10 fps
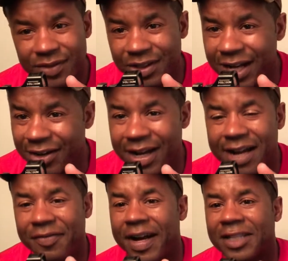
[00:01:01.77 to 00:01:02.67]
you're not gonna
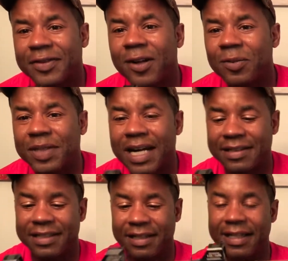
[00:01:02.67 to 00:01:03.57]
have fast follow-up
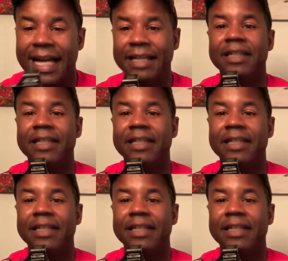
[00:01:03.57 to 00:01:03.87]
shots. It's a light